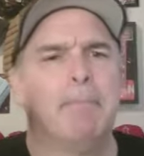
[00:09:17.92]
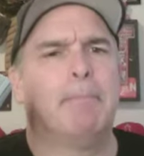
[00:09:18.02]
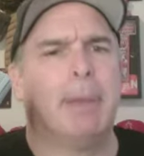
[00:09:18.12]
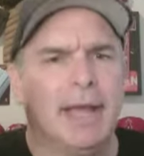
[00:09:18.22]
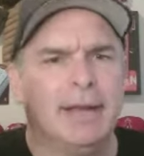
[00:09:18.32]

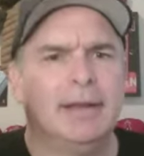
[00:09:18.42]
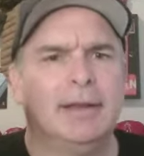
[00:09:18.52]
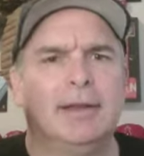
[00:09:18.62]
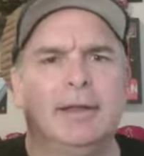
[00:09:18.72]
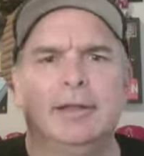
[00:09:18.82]
But
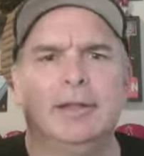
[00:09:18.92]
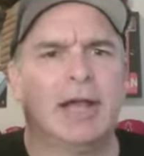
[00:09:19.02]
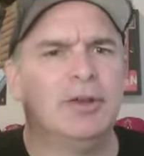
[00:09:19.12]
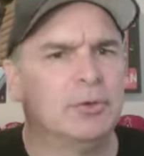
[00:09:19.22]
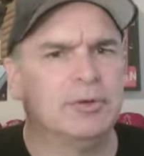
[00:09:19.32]

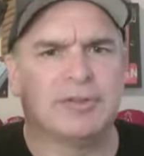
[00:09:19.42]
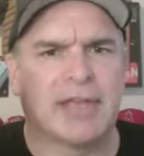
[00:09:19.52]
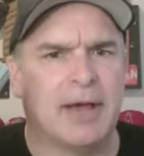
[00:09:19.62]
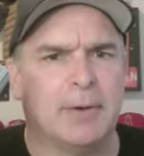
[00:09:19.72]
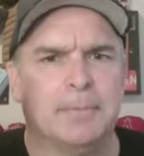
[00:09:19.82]
I don't
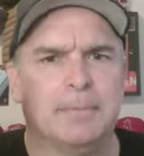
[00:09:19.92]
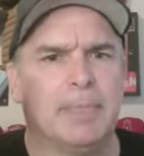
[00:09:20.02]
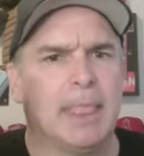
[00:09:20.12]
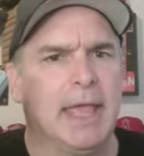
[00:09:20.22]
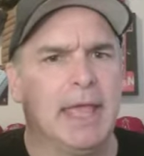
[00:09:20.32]
discount
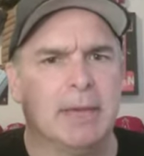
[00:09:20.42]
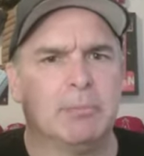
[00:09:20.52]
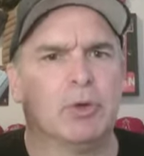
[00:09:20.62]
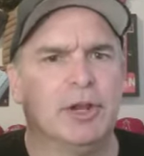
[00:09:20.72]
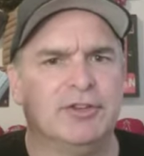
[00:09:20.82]

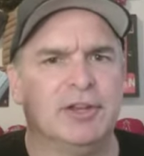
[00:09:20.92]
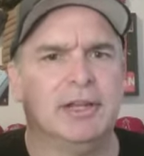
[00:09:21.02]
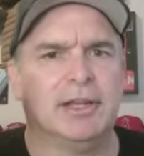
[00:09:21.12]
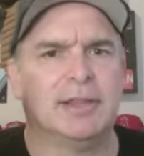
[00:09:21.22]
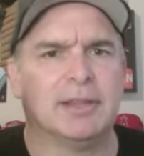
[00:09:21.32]
him
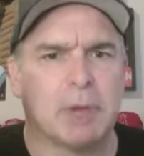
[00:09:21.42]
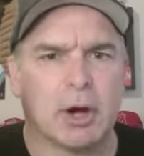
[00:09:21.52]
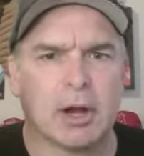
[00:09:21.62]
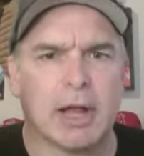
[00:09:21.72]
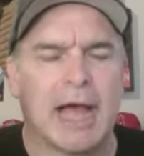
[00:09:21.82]
reaching the
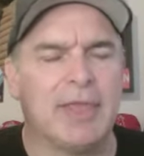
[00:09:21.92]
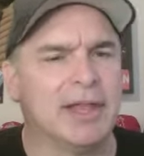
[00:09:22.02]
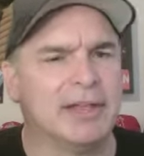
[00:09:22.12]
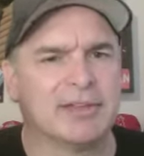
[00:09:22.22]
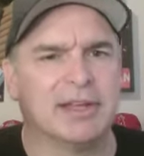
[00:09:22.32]
mark. I
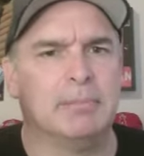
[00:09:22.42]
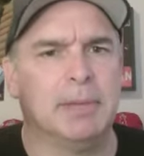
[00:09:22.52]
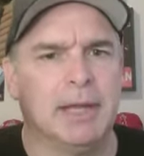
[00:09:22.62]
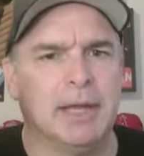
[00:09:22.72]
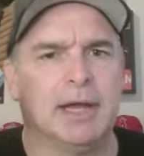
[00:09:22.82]
think it's going to
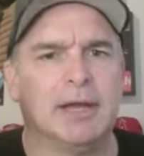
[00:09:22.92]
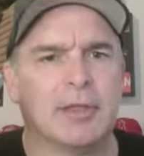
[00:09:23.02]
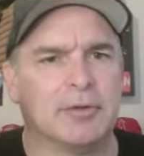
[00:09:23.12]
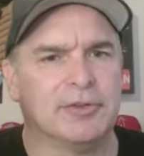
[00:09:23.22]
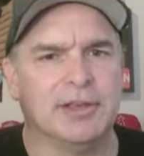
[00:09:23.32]
be
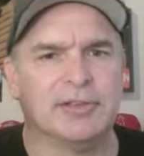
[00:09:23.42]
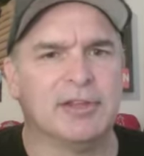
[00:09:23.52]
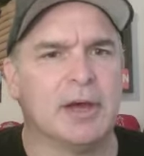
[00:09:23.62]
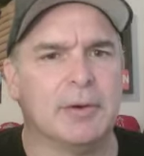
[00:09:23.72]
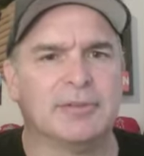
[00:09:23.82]
another
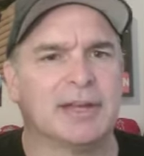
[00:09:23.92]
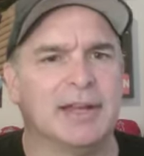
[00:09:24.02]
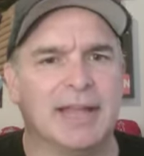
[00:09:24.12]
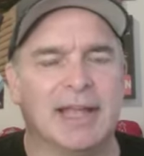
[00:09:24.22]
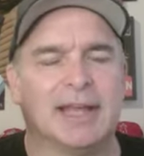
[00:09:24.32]
season, though. It's
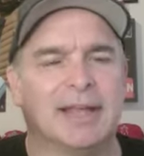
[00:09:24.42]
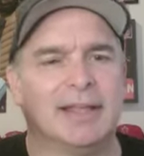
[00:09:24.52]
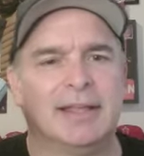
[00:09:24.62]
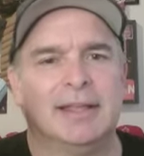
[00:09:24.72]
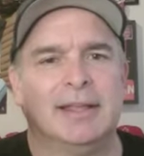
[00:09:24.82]
going to take a
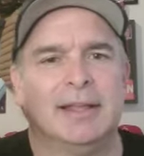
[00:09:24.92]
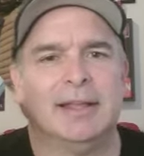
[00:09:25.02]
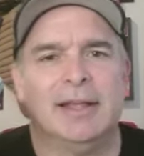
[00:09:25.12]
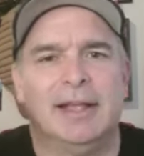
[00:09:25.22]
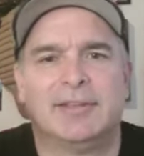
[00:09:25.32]

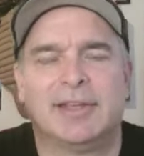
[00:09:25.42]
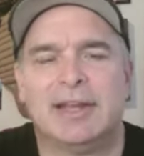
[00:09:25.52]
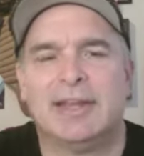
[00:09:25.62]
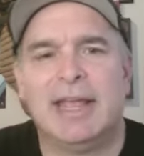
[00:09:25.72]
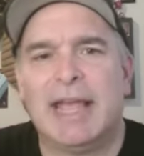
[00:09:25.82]

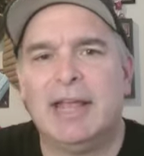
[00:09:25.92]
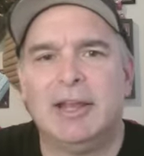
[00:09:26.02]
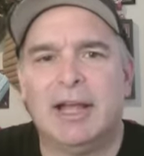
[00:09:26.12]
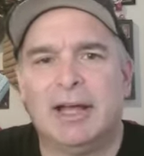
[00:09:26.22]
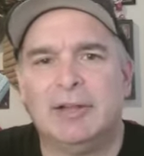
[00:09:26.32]

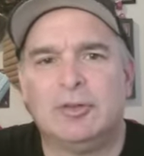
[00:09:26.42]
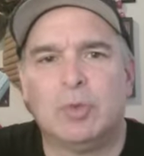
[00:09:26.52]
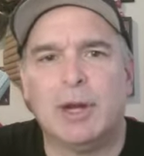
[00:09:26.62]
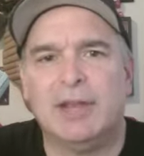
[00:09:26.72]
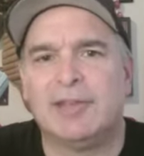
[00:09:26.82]

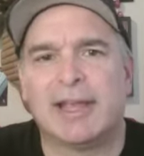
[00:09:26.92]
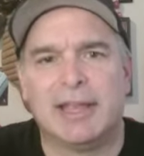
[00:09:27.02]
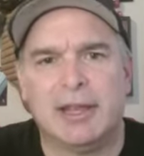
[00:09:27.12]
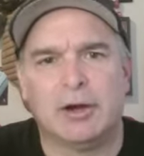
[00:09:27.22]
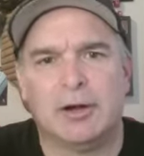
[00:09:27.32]

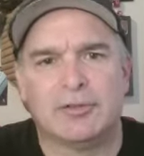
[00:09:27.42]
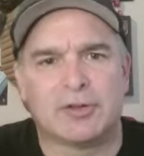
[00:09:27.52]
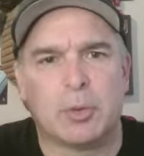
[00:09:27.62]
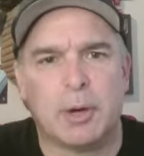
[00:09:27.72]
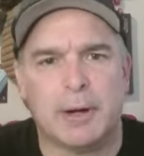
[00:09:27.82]
22nd year in
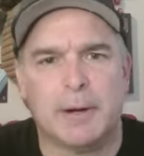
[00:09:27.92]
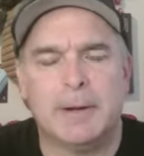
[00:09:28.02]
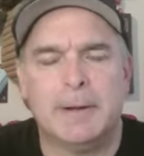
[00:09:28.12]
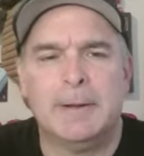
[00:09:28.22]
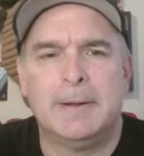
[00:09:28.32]
his
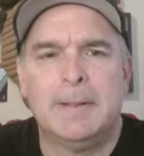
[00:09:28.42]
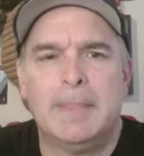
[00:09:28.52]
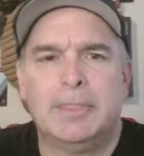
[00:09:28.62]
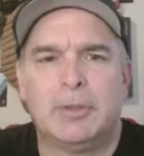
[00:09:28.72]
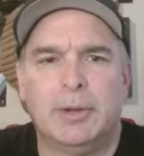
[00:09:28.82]
career
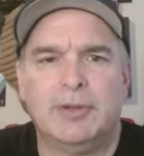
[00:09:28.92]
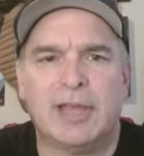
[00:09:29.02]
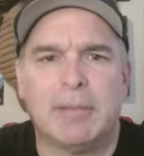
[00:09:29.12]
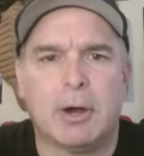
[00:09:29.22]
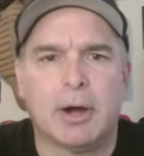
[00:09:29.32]
to
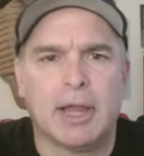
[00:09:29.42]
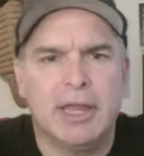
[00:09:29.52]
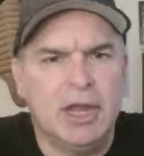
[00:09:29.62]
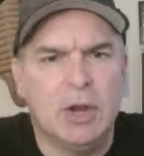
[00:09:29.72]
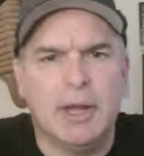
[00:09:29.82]
reach that mark.
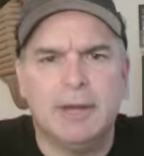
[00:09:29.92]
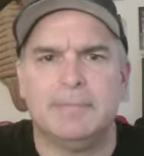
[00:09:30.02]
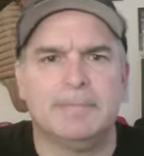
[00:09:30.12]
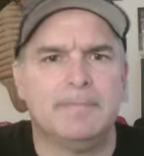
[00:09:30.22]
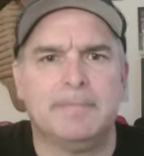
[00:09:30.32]
And you know what?